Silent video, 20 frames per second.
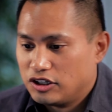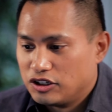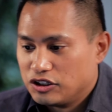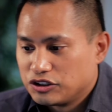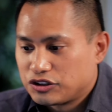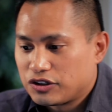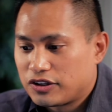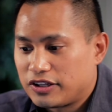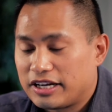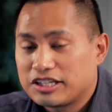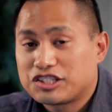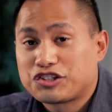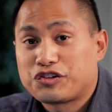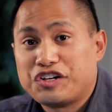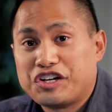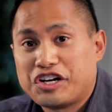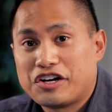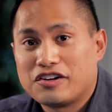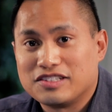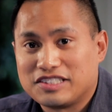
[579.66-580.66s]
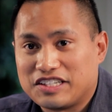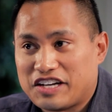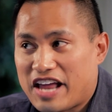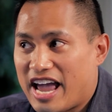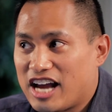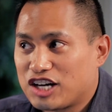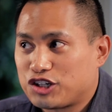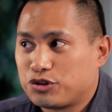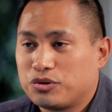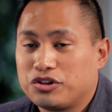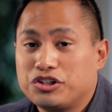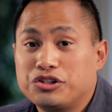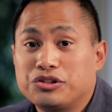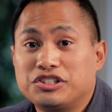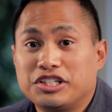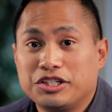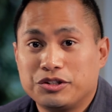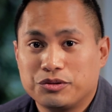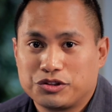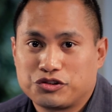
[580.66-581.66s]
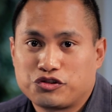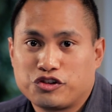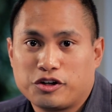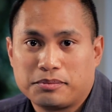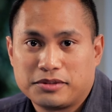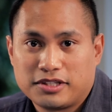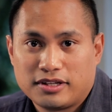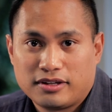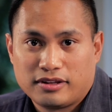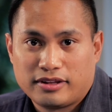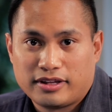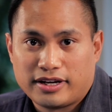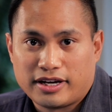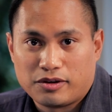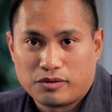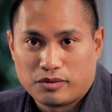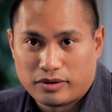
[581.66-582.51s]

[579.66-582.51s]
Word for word: So the next screen here is an actual USQL script that,